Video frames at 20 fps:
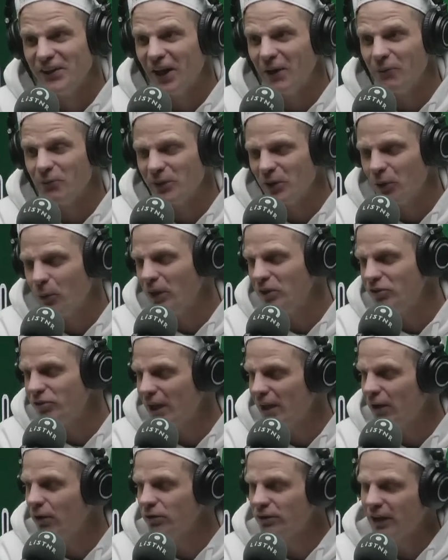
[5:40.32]
we always
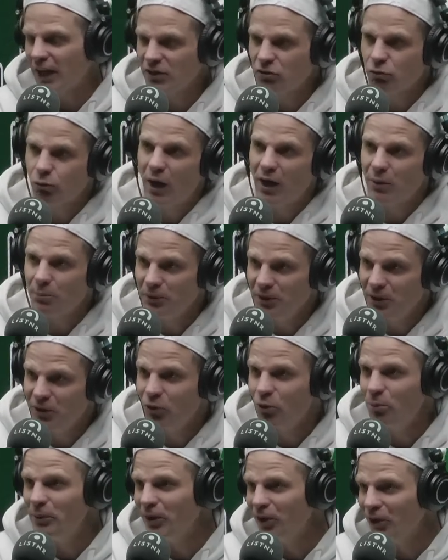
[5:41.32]
say, it takes ruckman a
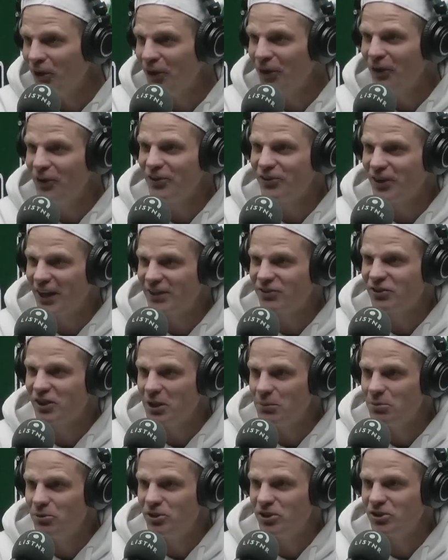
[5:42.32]
little bit longer, it takes
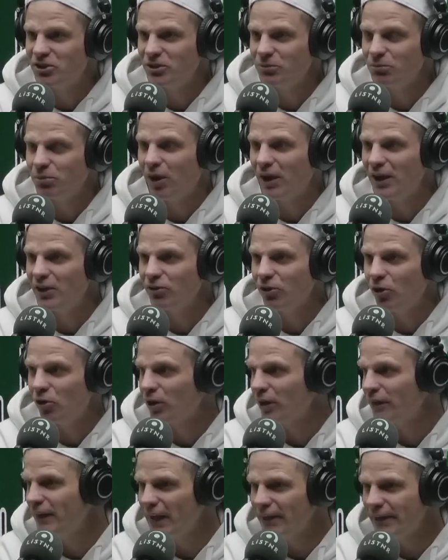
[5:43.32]
key position players
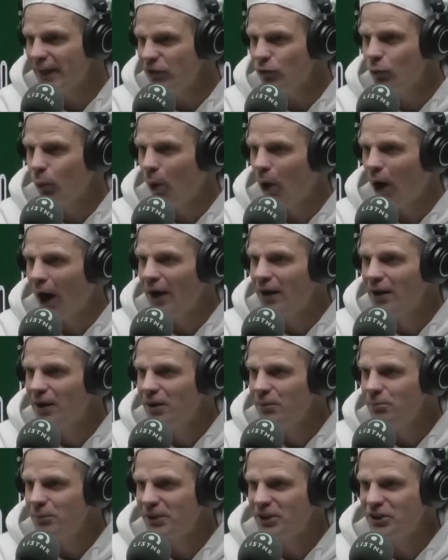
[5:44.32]
longer. That's why.
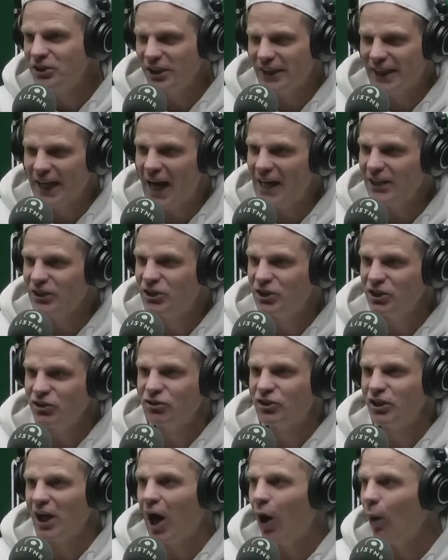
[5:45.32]
Because you can't
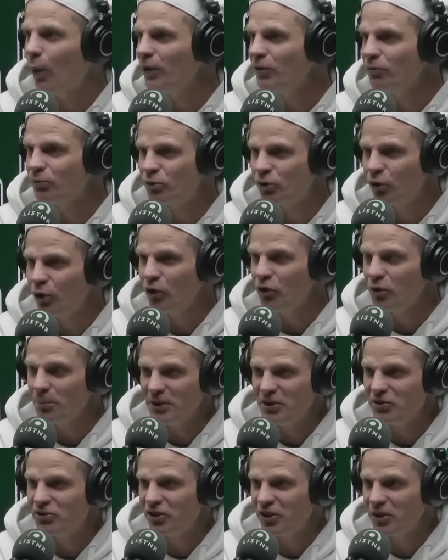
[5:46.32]
just go and turn them
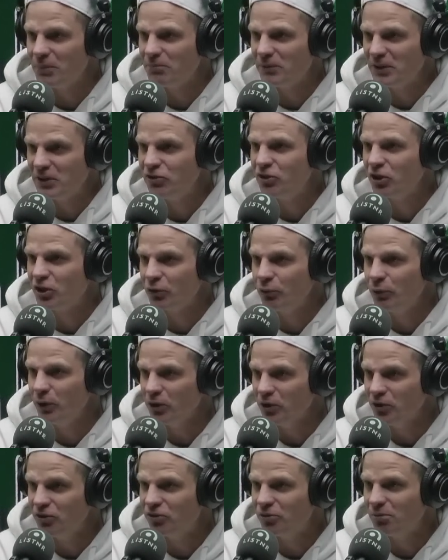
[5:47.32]
into
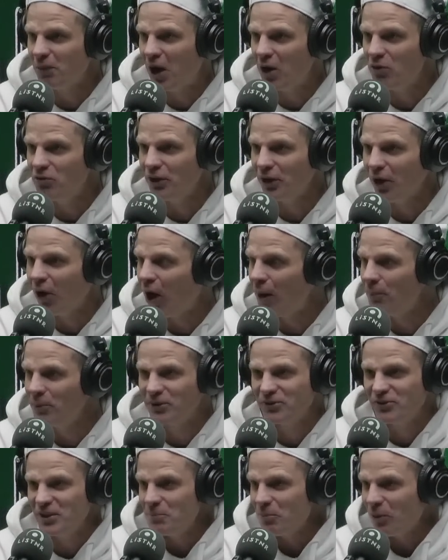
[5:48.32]
gorillas overnight
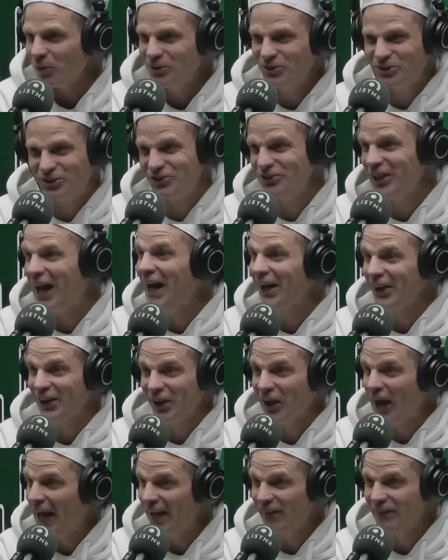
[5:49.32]
because their bodies just aren't going
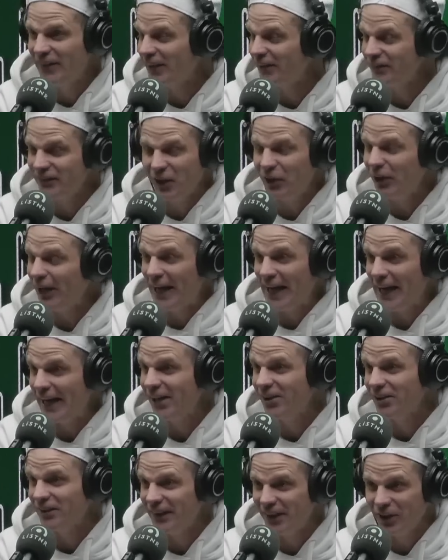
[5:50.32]
to they're not going to
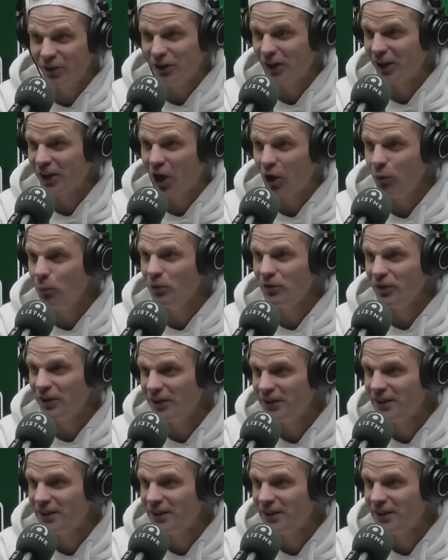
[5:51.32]
handle it. They're not going to cope with it.